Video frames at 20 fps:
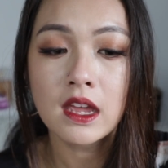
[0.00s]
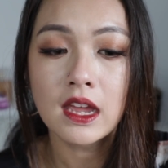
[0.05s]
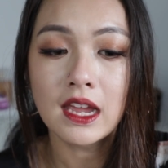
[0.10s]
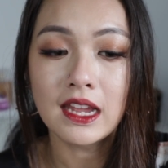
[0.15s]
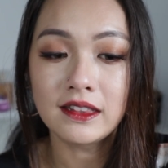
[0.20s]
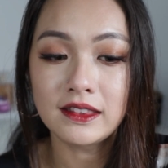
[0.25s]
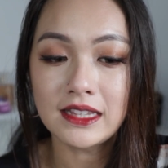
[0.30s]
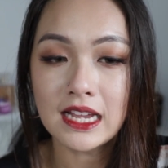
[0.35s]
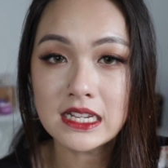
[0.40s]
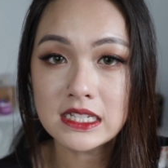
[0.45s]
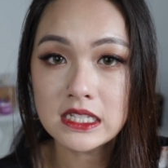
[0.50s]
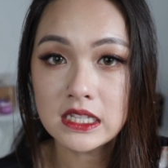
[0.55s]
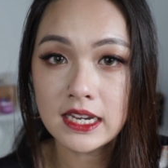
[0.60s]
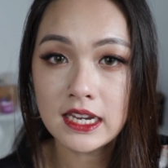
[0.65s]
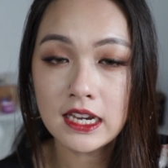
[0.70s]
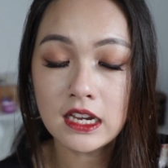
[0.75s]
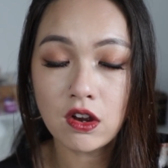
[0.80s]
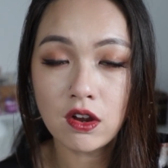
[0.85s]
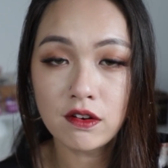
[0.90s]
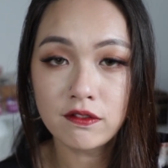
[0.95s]
It does
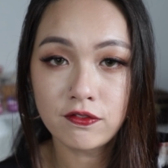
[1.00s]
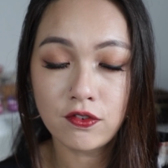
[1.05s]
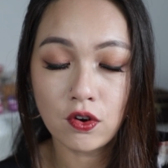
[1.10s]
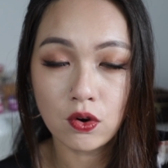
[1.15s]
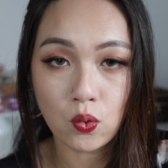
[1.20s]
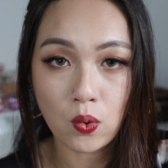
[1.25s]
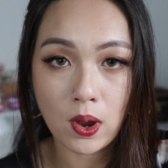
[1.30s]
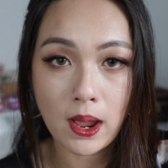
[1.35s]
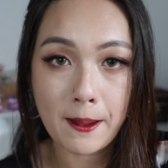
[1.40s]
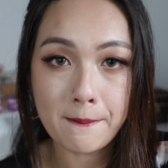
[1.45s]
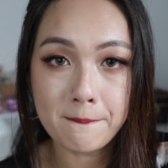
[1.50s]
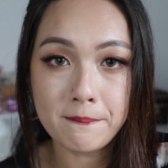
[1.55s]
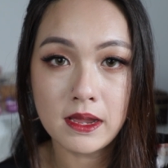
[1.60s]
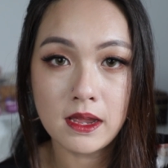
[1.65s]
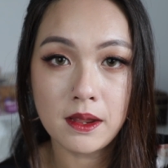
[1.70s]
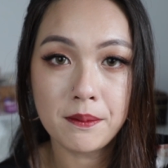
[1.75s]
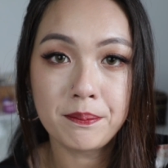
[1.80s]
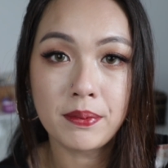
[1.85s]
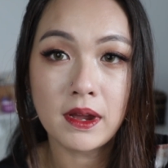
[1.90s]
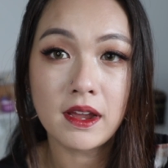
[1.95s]
linger on for quite a
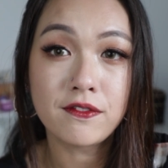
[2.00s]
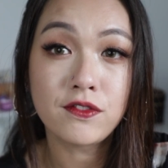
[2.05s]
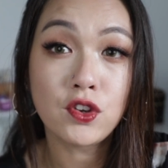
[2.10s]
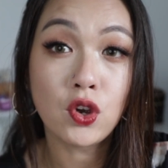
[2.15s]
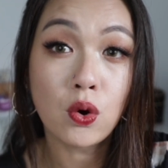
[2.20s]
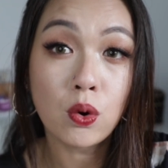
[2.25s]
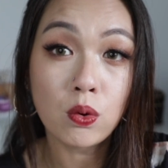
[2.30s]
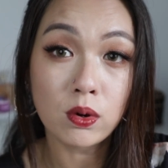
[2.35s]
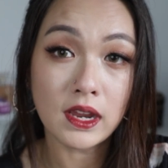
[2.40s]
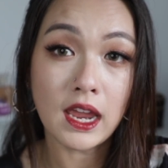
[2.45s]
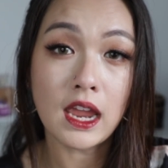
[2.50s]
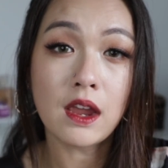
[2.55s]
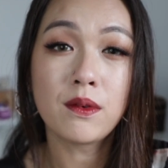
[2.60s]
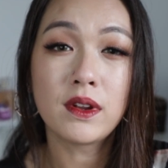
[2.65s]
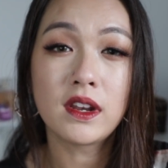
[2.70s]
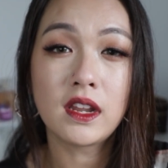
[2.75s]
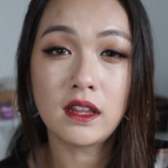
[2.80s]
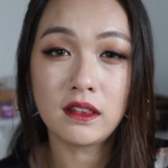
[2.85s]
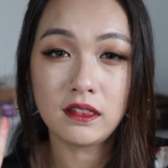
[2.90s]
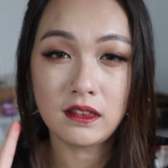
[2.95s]
bit, but if you're okay
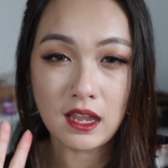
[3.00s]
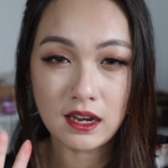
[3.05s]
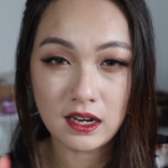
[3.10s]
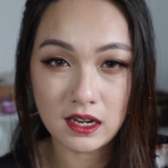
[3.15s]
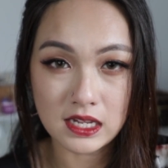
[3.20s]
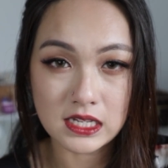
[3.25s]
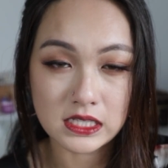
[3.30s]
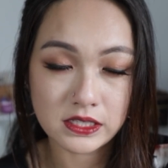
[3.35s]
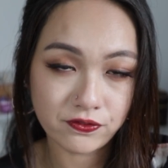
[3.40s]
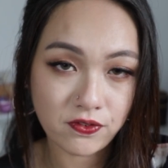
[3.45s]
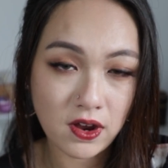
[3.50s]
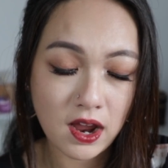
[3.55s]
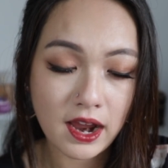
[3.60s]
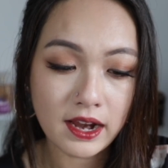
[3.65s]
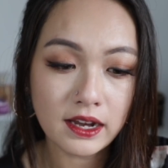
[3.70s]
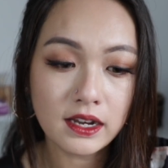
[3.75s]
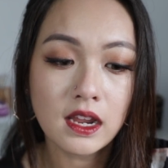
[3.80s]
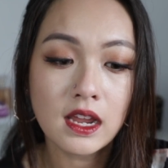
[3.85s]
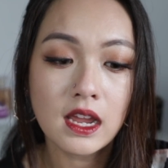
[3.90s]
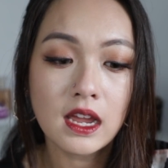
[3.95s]
with it, then it's
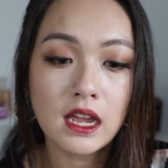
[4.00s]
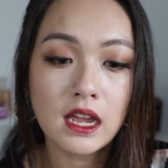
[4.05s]
fine.